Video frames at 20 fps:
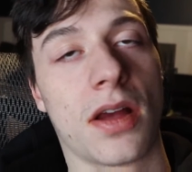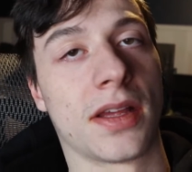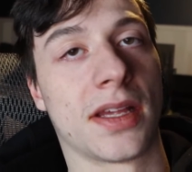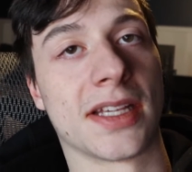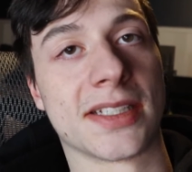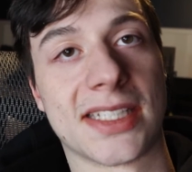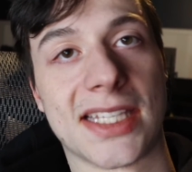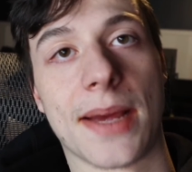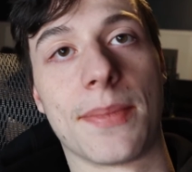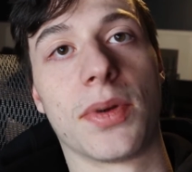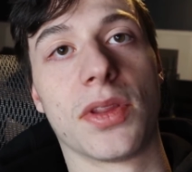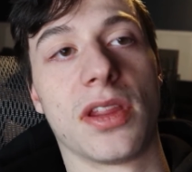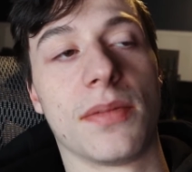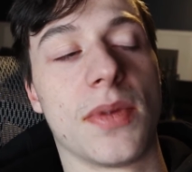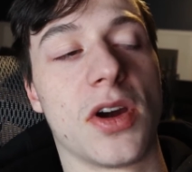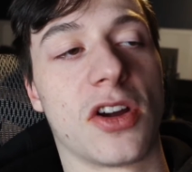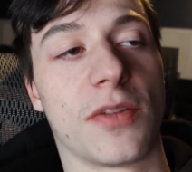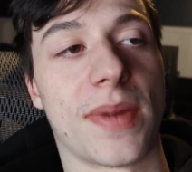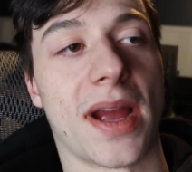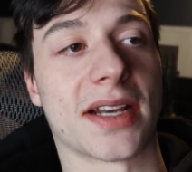assemble the
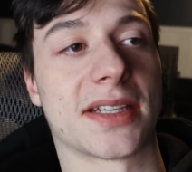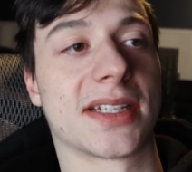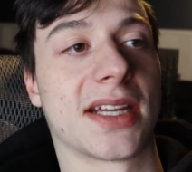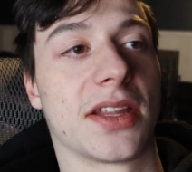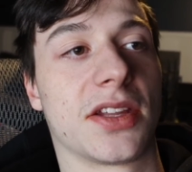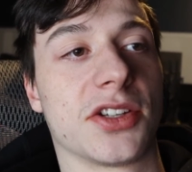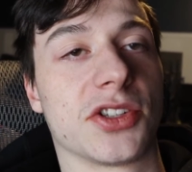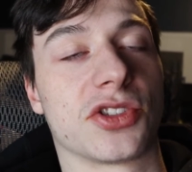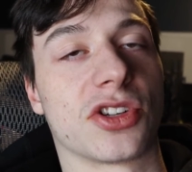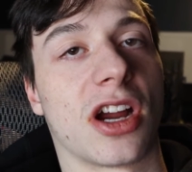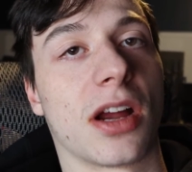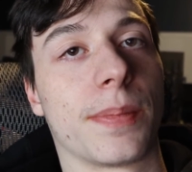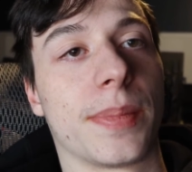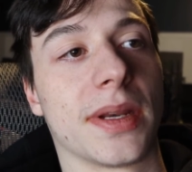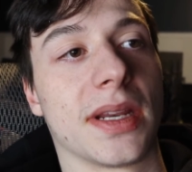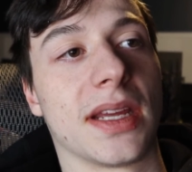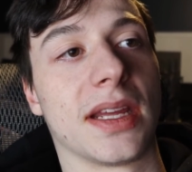motor back together, drop it